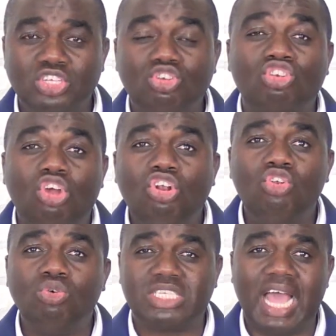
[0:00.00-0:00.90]
So
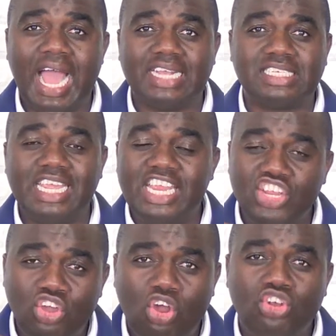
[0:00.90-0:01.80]
don't lose heart.
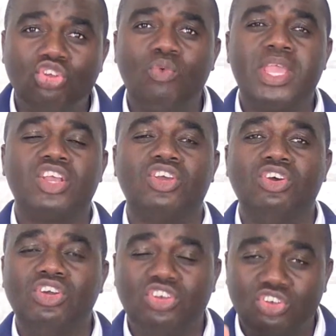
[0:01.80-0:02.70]
In your doing
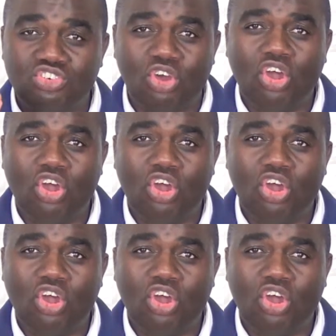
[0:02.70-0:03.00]
good,